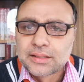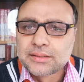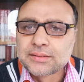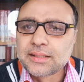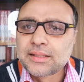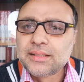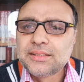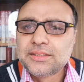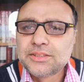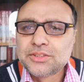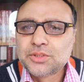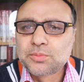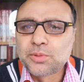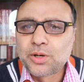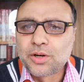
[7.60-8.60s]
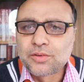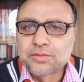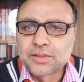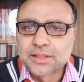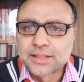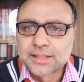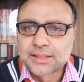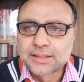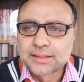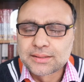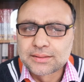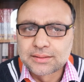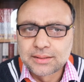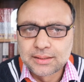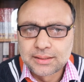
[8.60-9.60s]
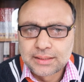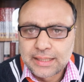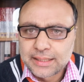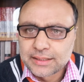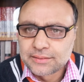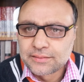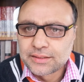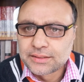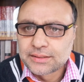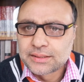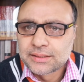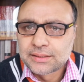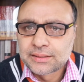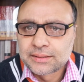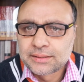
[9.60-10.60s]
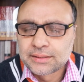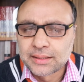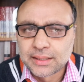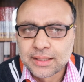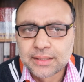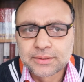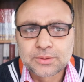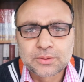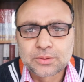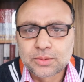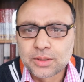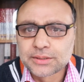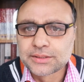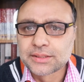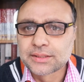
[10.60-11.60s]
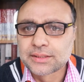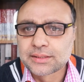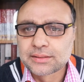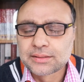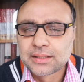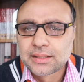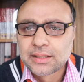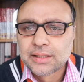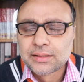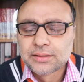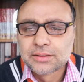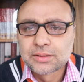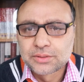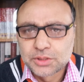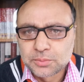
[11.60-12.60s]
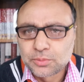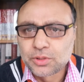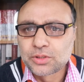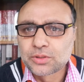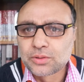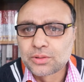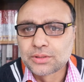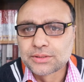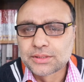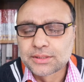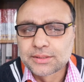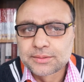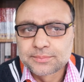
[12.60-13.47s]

the relationship of language and logic, symbolic logic.